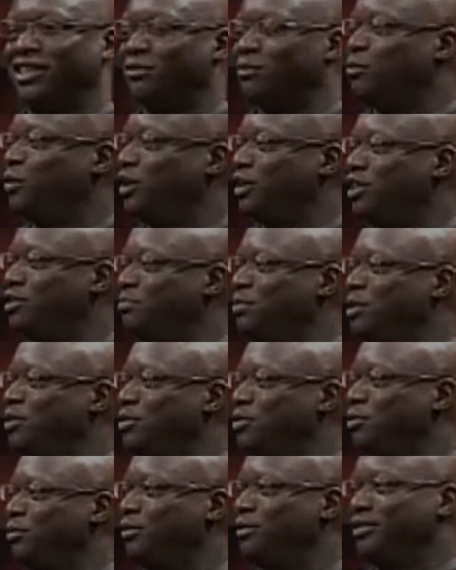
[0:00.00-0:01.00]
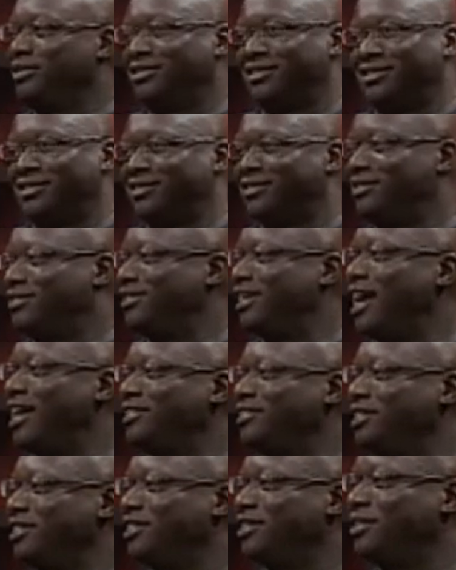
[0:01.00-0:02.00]
what he's been through, it's
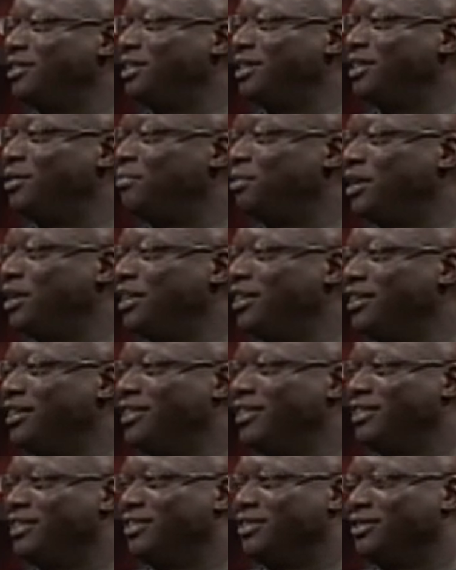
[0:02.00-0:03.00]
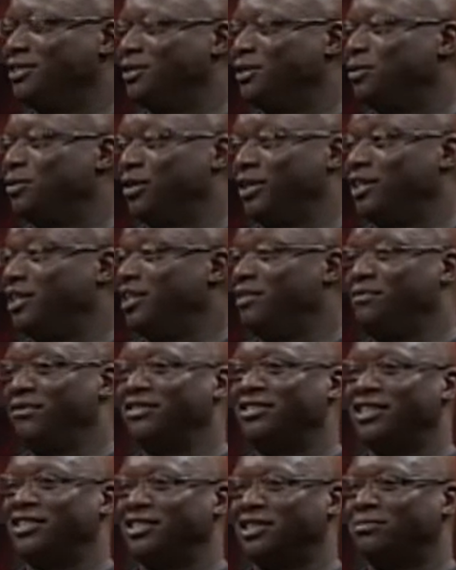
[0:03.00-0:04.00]
taxing on anybody. So, and he even says it